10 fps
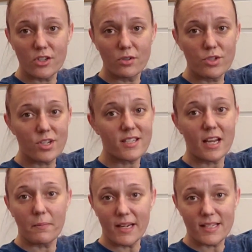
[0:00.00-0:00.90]
do
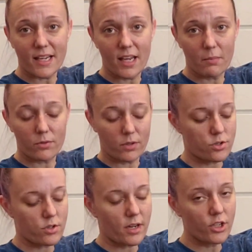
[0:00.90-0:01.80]
just a basic hip
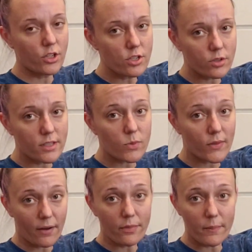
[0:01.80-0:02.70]
thruster. Now you could do this
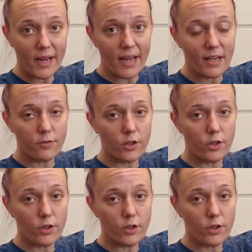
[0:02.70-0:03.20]
without the band if